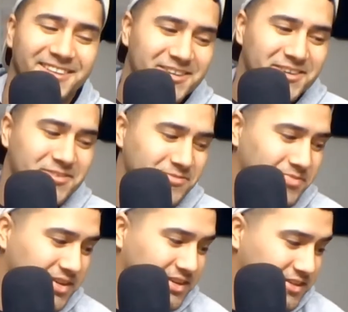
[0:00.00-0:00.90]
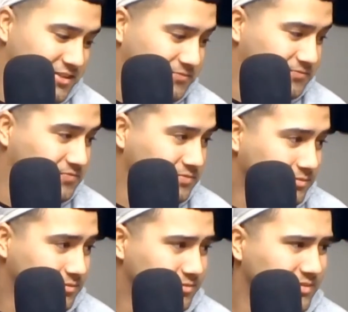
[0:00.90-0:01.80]
But
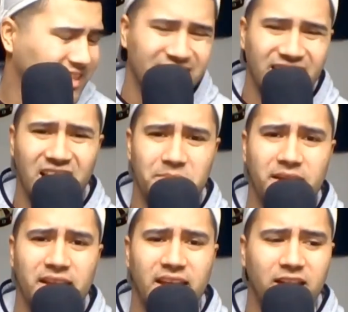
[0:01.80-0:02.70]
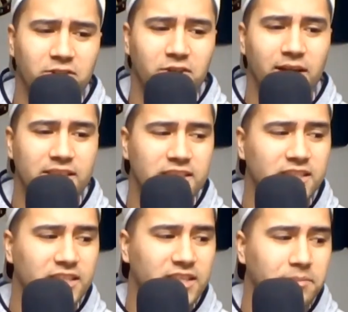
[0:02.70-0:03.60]
yeah, man, I don't know. I just
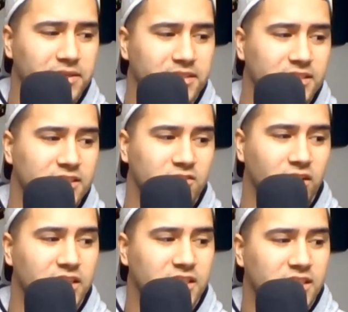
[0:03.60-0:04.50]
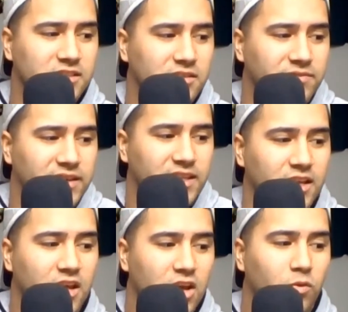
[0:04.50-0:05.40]
think that business is crazy because of the fact that
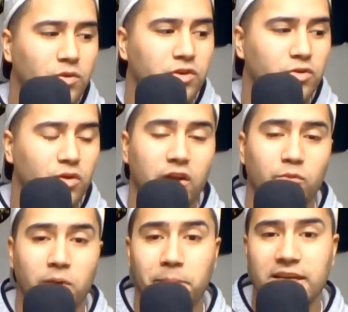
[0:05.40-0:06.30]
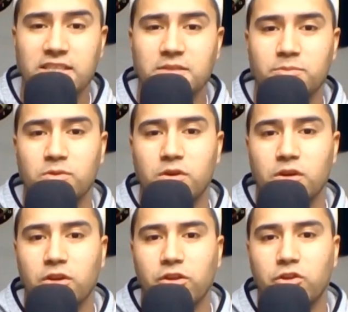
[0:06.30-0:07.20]
when you're replaceable,
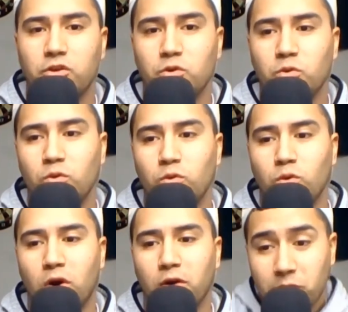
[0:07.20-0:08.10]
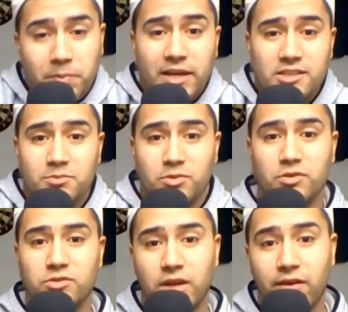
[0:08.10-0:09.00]
you are replaceable.
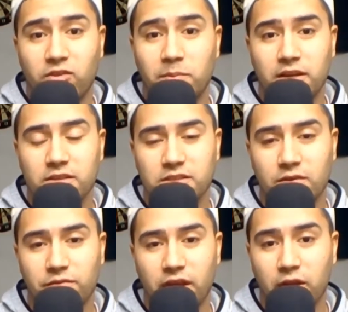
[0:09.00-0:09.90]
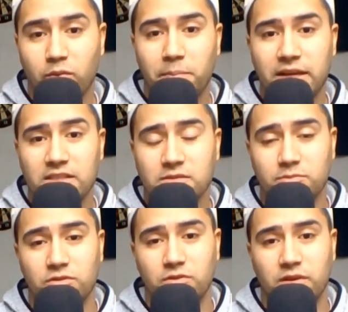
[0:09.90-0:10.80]
So you have to make yourself
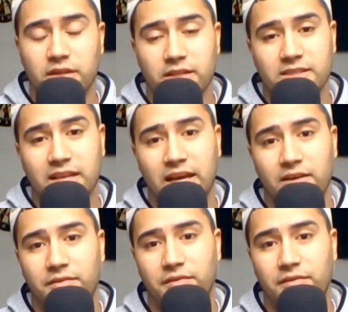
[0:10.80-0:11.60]
irreplaceable in this life.